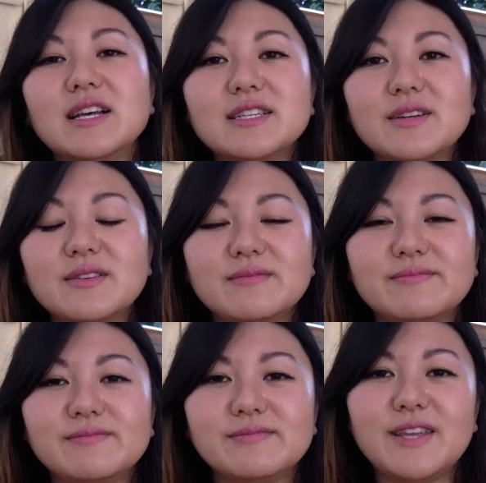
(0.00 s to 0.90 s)
So
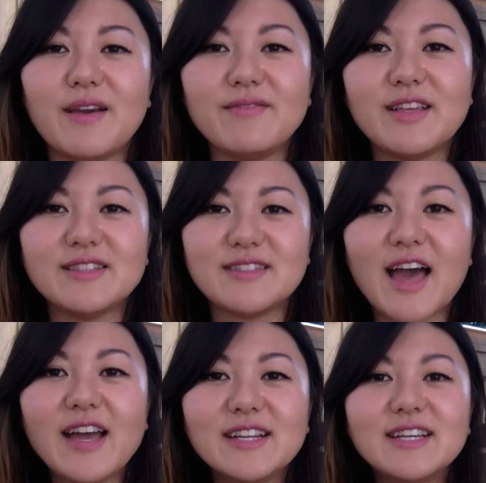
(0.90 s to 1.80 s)
yeah, that's
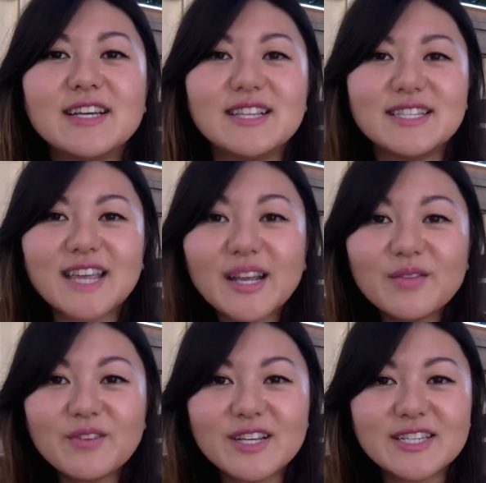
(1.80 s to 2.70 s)
that. The
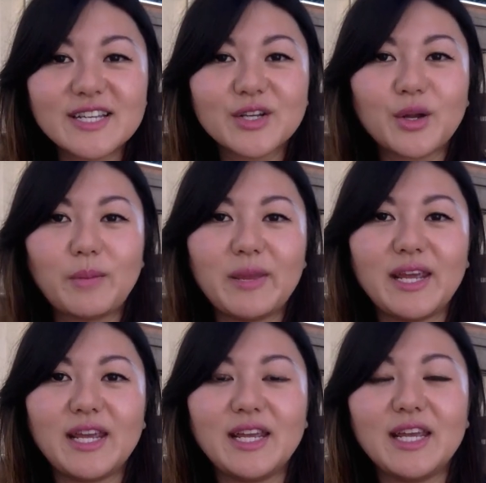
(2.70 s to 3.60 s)
second reason could
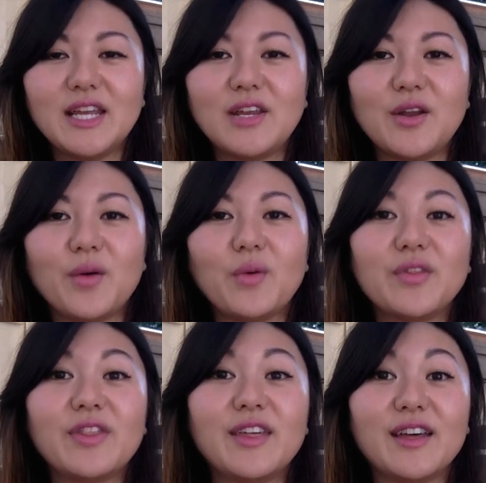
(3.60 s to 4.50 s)
be, you know,
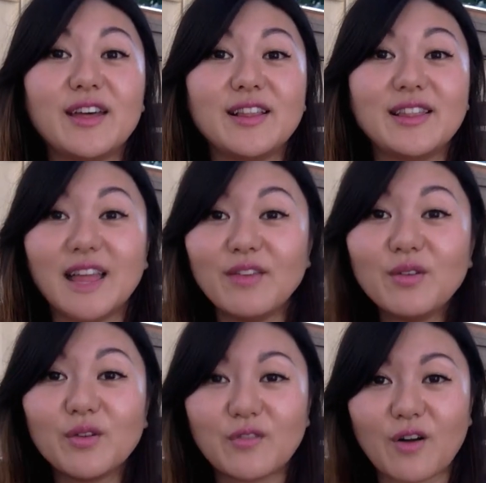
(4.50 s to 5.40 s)
the
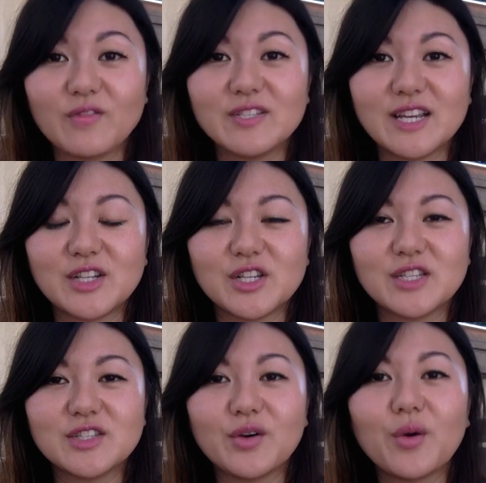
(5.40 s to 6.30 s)
level of conversation.
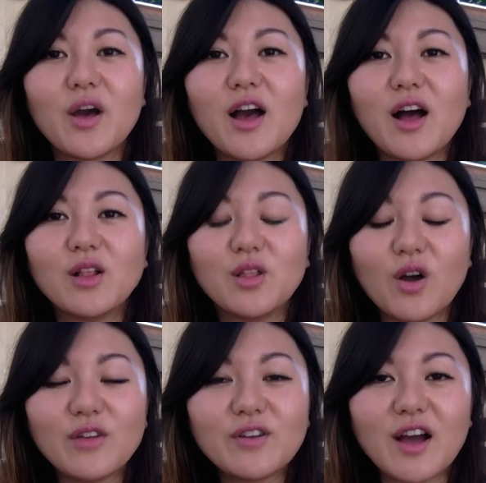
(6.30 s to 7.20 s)
So a
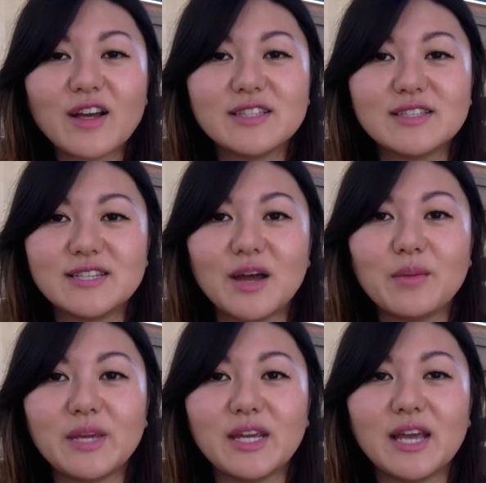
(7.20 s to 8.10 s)
lot of guys tell
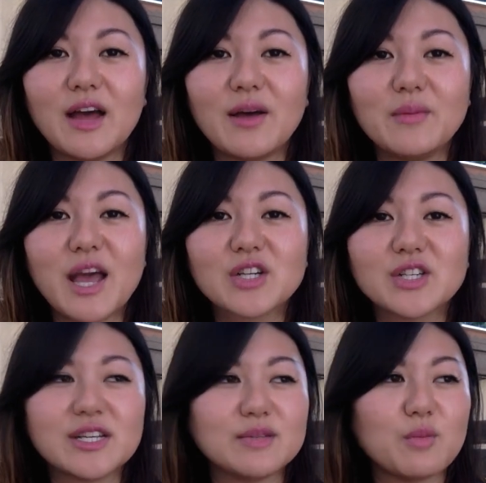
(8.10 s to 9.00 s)
me,
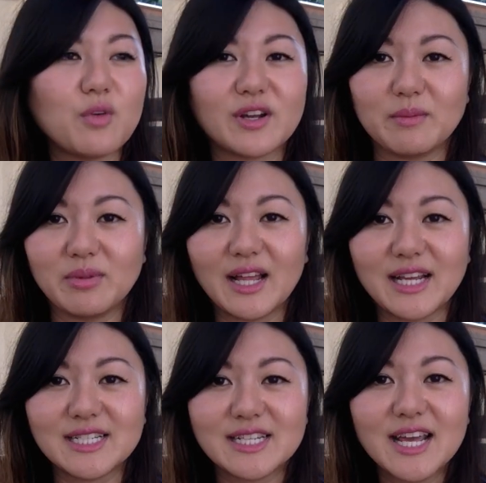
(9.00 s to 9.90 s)
actually it's more of a
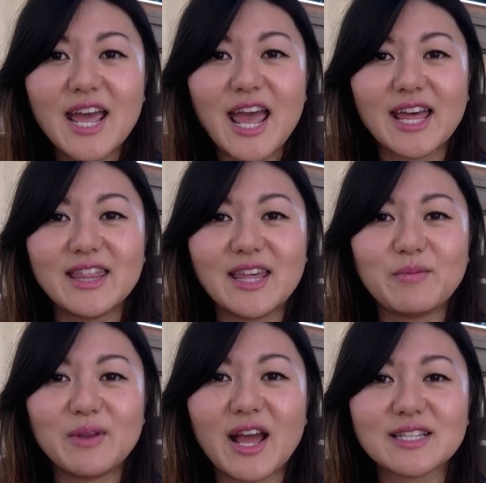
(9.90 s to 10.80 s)
complaint, and
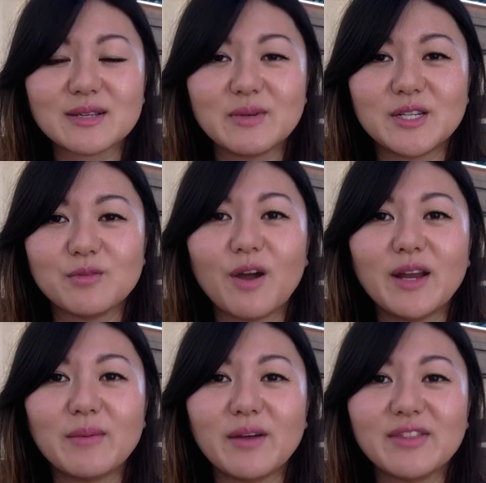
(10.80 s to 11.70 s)
they've been asking me to
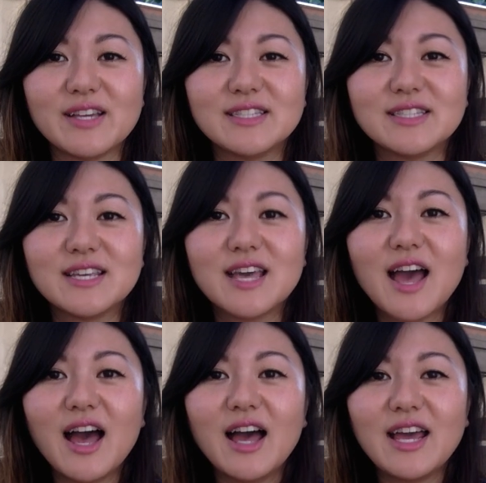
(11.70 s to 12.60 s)
write about this,
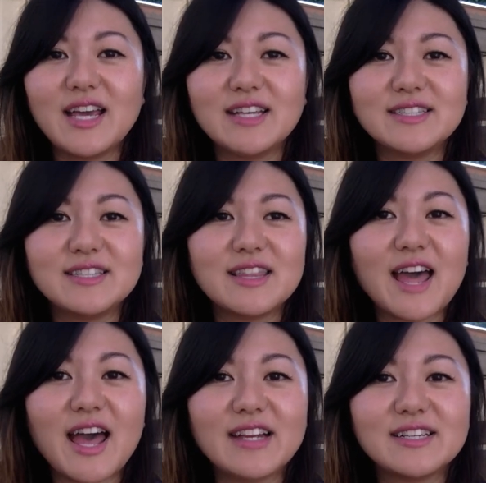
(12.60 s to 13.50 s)
is
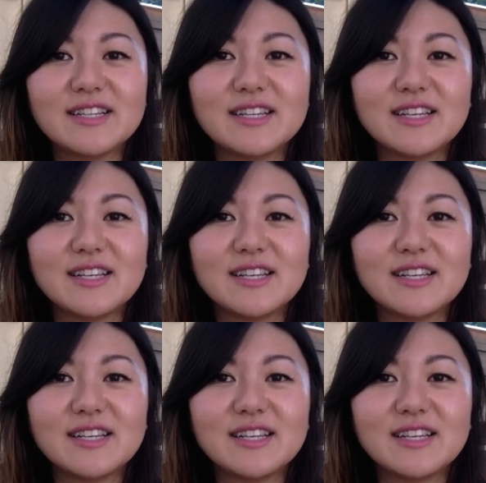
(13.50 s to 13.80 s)
that